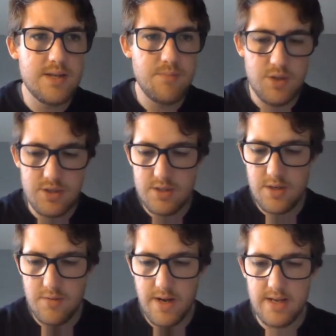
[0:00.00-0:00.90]
let me just
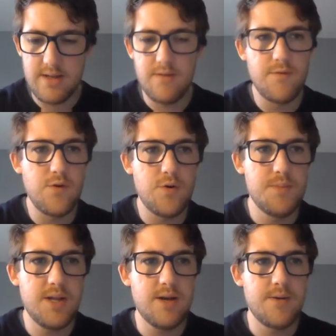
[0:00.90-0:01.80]
correct the
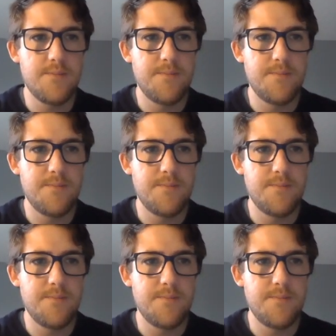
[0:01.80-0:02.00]
formula.